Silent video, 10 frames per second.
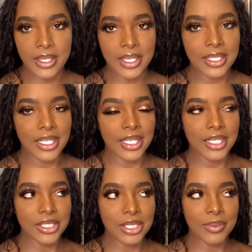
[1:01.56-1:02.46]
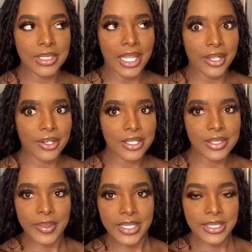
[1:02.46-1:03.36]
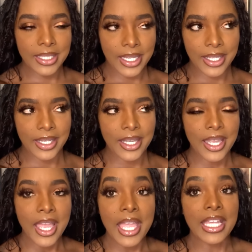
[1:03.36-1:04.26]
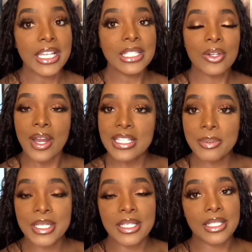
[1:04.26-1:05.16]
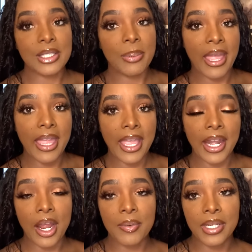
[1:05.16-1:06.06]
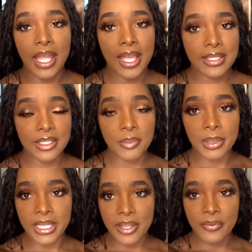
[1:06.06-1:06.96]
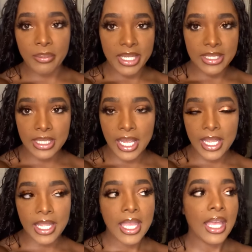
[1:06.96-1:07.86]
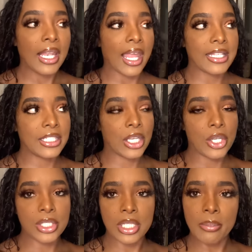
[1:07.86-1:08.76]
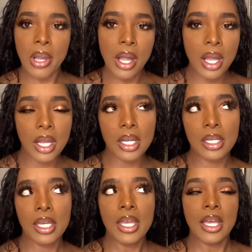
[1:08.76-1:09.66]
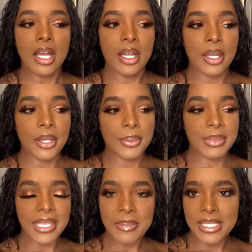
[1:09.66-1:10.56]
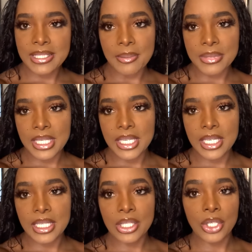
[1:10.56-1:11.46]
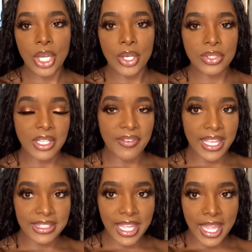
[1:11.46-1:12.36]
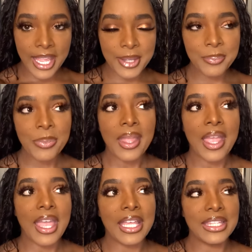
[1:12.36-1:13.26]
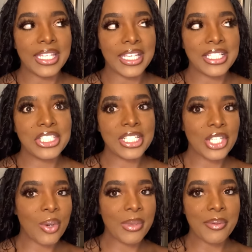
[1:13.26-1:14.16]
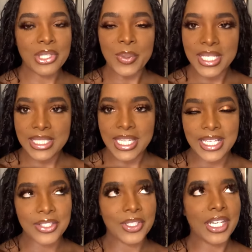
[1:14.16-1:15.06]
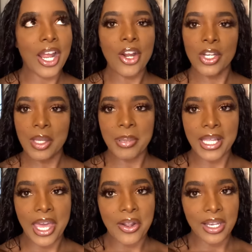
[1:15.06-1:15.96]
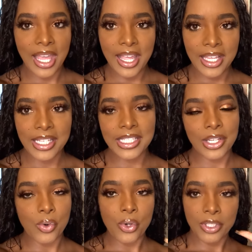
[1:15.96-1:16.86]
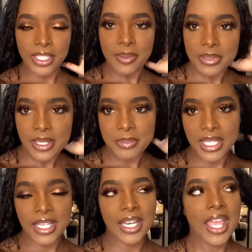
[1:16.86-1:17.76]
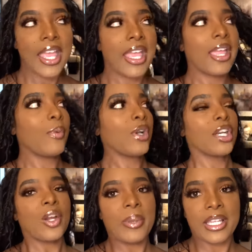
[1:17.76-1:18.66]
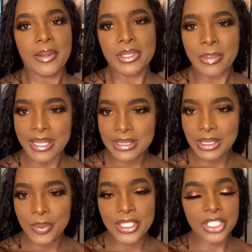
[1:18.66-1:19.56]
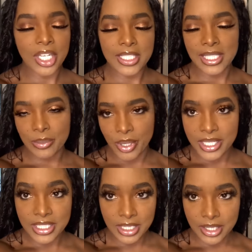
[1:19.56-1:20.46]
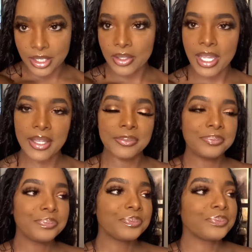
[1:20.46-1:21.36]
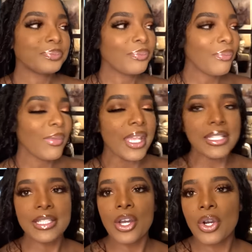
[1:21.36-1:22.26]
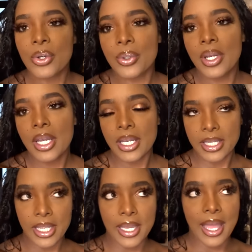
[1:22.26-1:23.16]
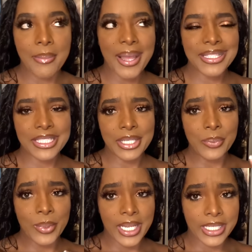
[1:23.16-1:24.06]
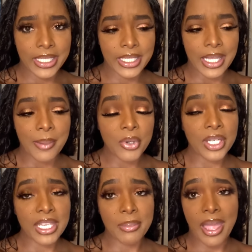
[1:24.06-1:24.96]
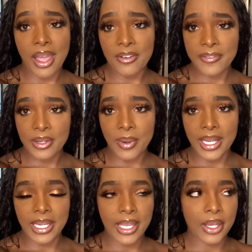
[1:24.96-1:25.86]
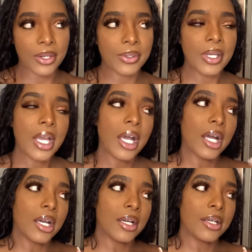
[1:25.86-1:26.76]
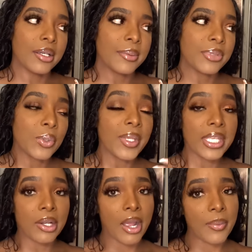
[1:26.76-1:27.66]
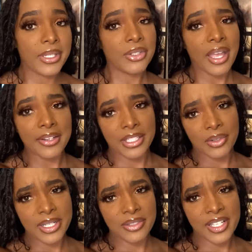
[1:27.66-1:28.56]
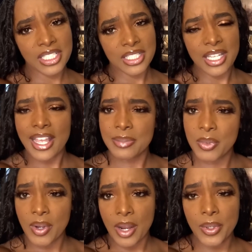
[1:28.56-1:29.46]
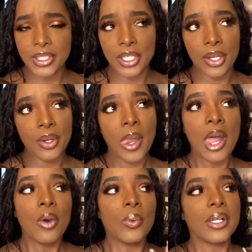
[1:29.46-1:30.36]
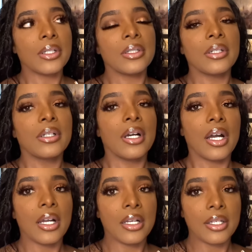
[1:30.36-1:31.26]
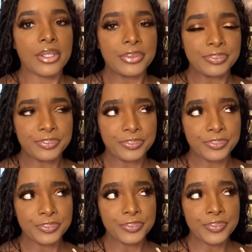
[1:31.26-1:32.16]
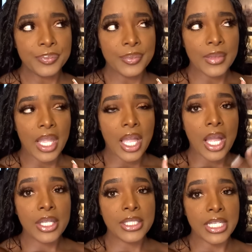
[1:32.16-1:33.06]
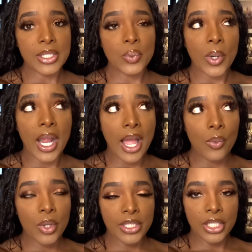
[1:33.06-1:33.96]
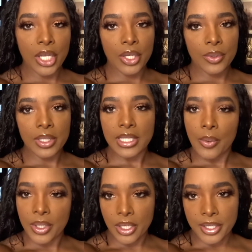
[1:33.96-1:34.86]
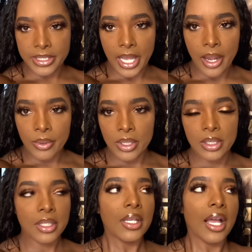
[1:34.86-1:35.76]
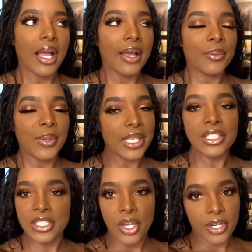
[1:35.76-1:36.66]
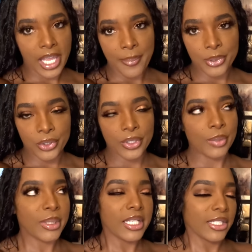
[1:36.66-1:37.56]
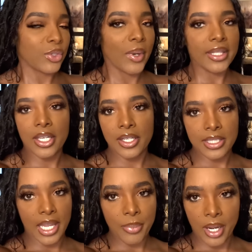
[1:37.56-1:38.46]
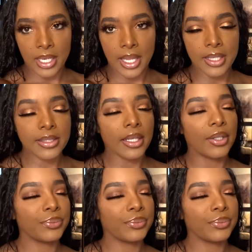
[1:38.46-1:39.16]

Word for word: And then she was like, girl, it's sweetest day. And it's crazy because the bay had already had stuff planned for me today. Like to go to the mall, um, get me something, you know, stuff like that. And then she told me it was sweetest day. So then I hurry up and got online and then ordered him something and we're gonna go pick it up. So basically we're just gonna celebrate each other, okay? So yeah, I'm about to get ready. I'm going to get my outfit right now um, so we can go out. We do have dinner reservations. He asked me where I wanted to go. Well, um, since where I want to go, because I want to go to Zara, we can just go to Capital Grille because it's right there in the same parking lot. So